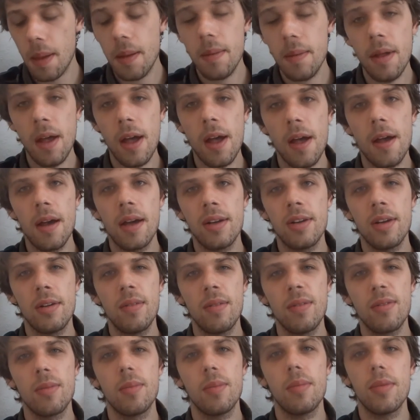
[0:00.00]
uh, I do have
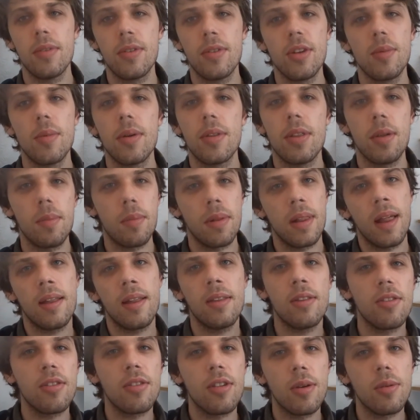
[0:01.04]
some, some other
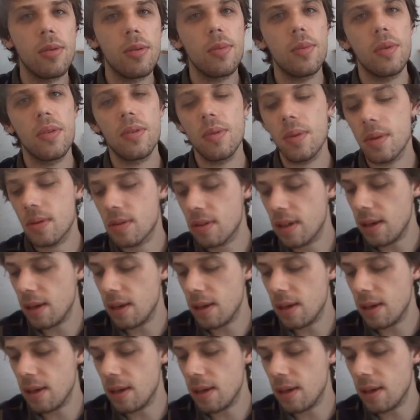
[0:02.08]
plans, so we'll, we'll see